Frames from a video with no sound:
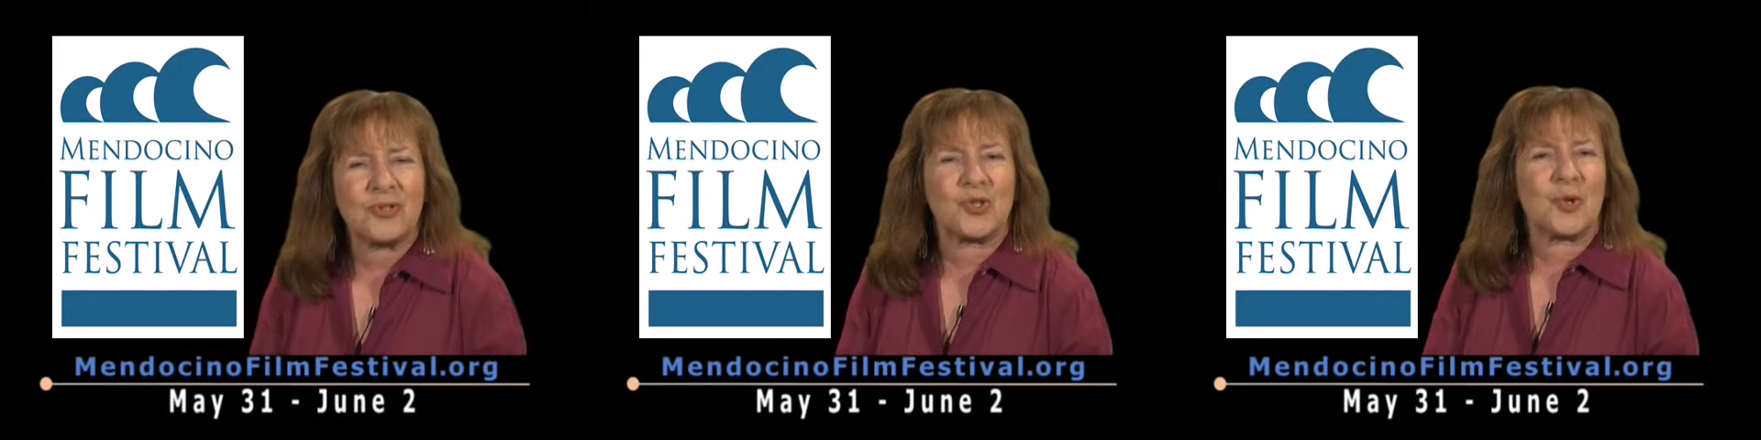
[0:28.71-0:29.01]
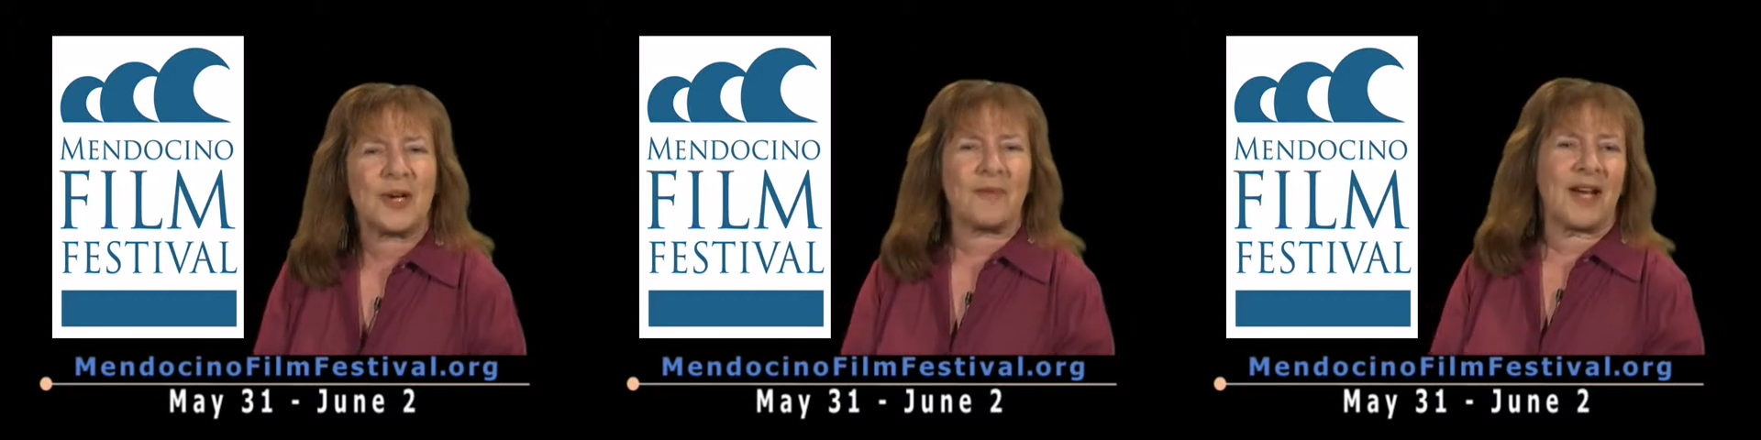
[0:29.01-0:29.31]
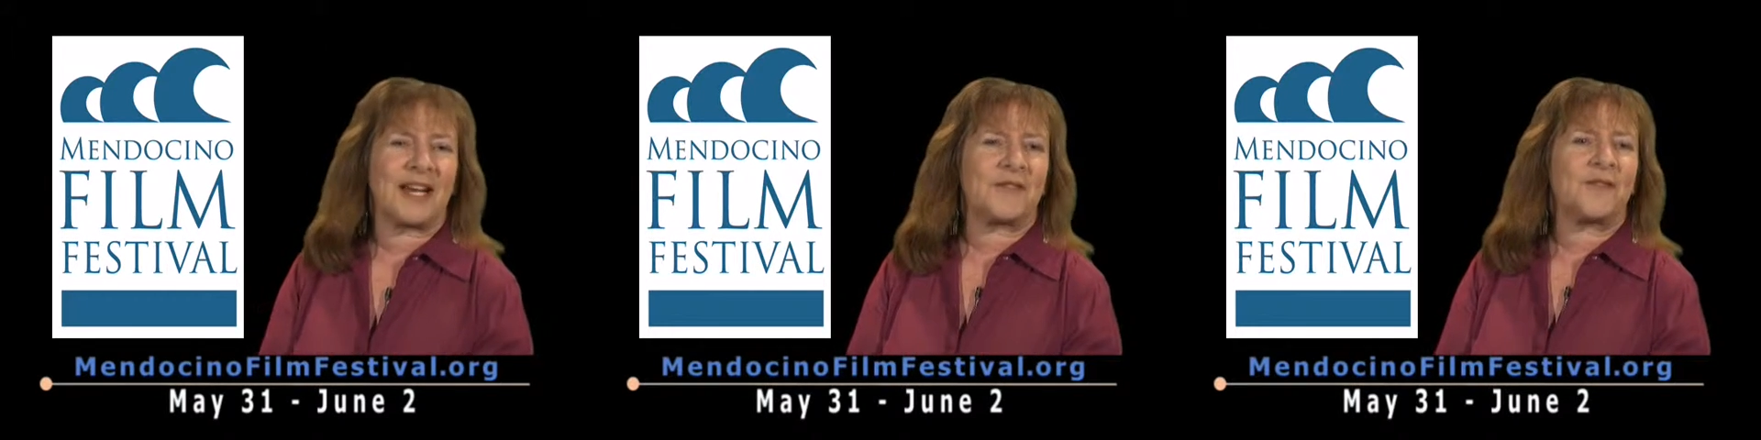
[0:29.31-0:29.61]

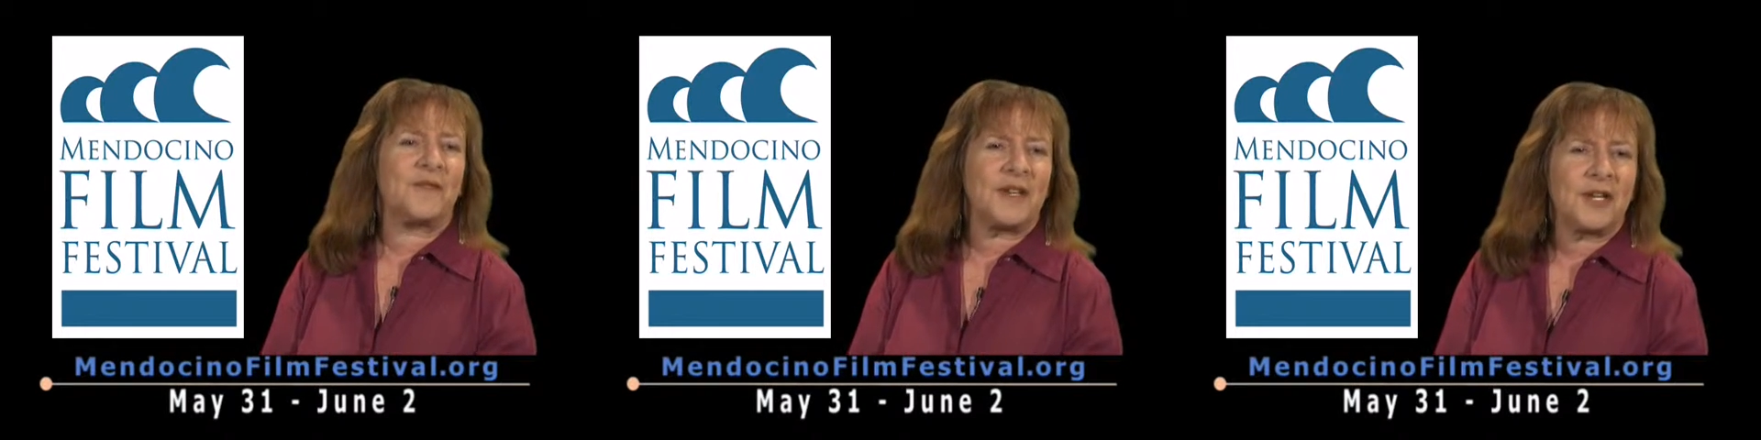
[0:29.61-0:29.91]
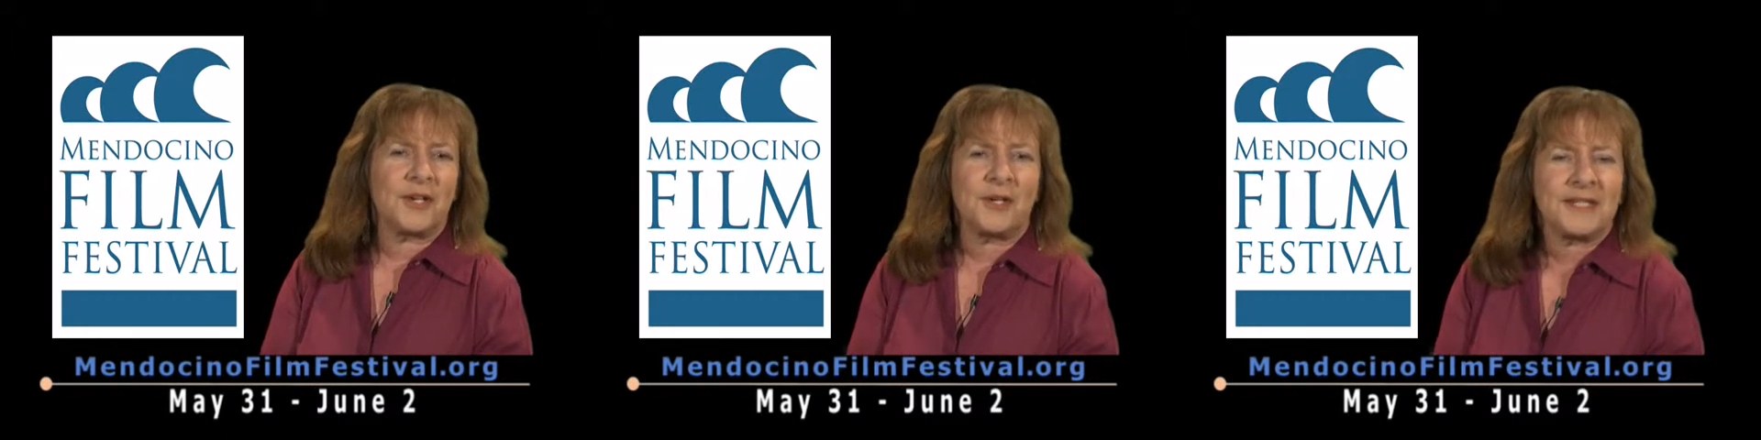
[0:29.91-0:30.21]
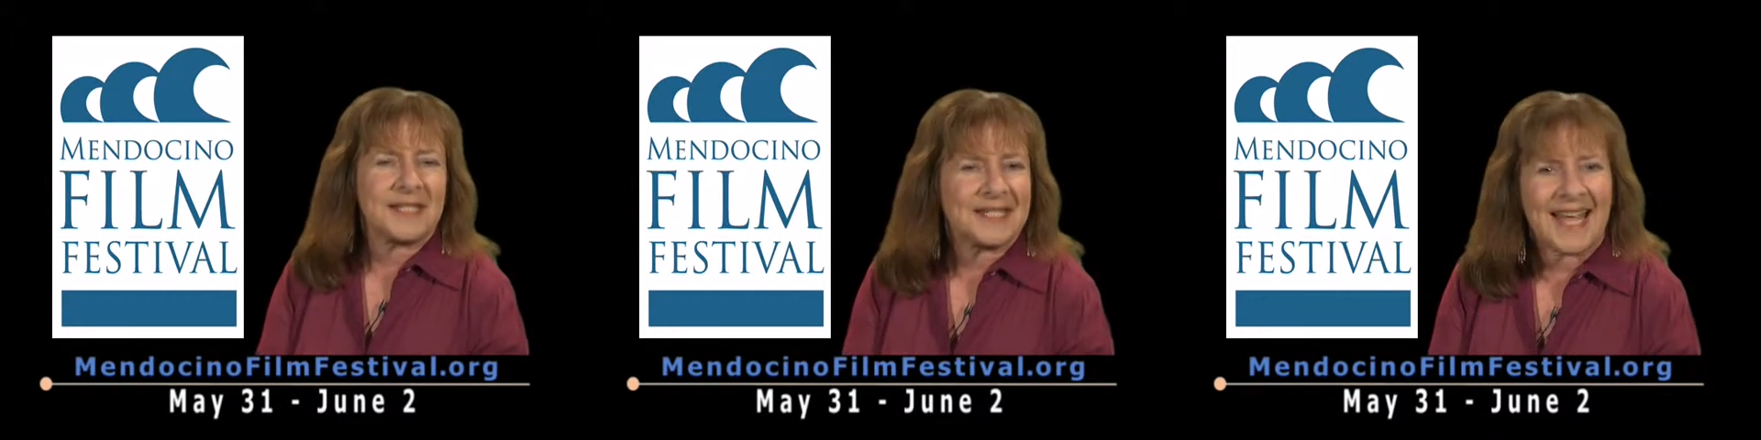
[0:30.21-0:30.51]
joyride of fear,
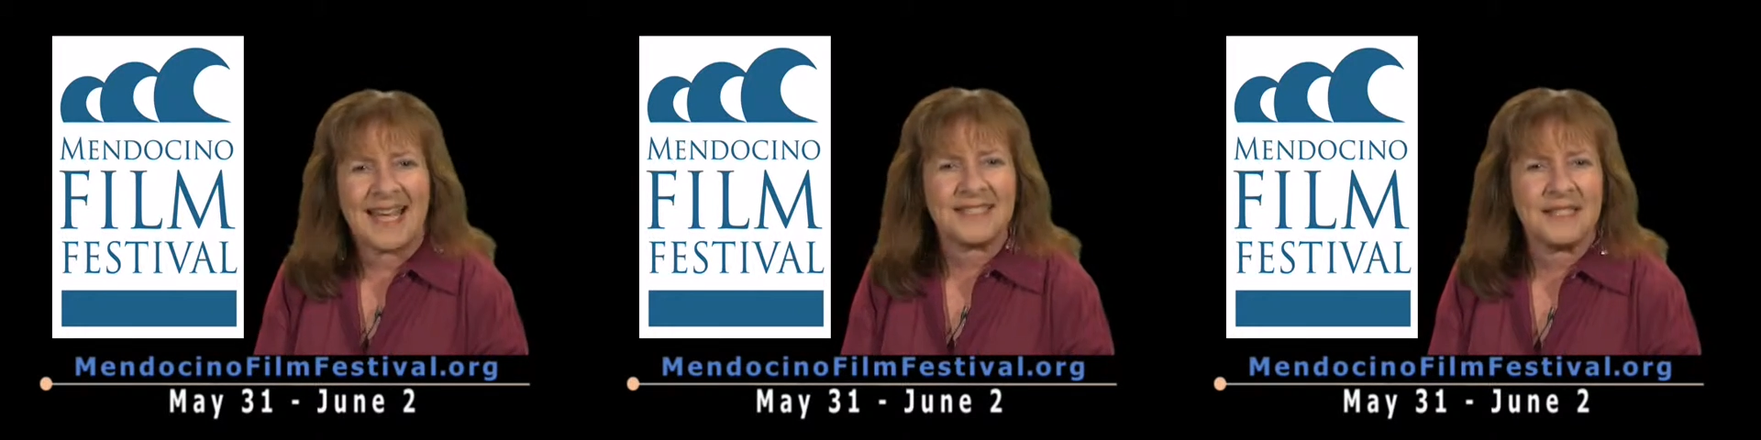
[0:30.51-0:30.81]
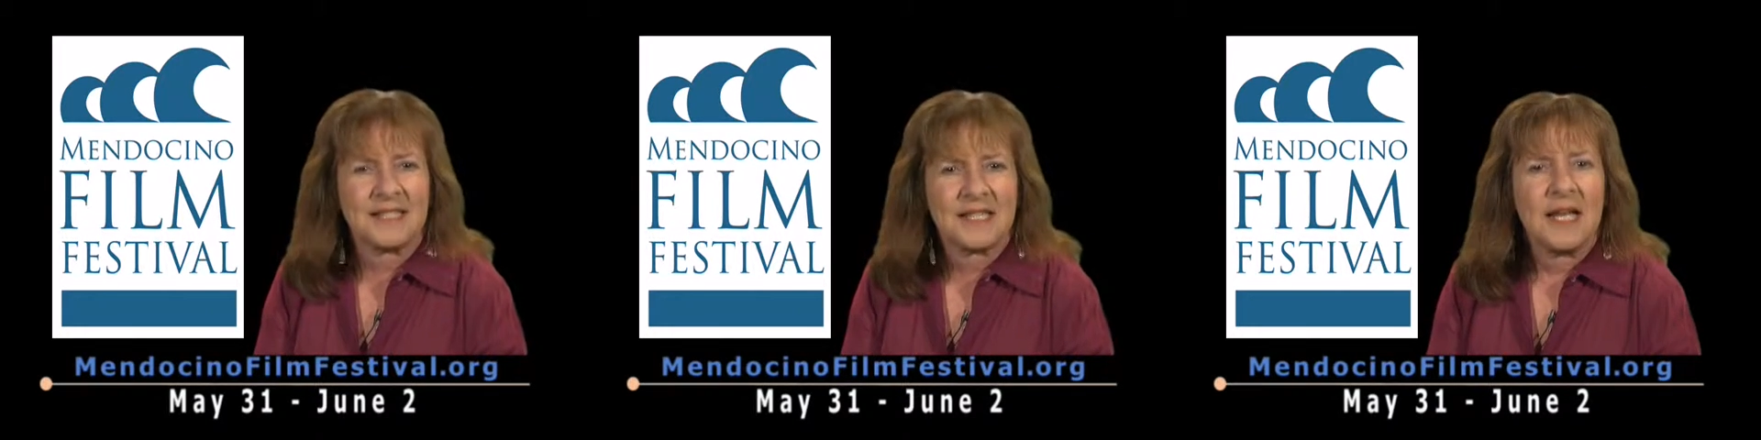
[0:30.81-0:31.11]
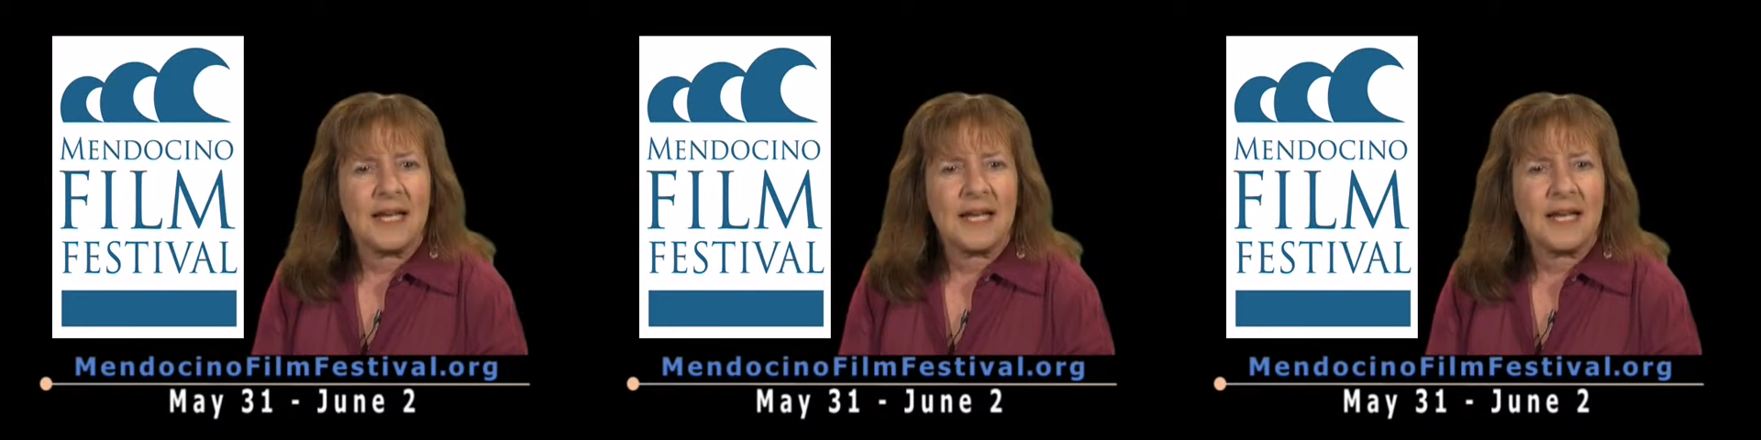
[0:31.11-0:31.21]
sadness,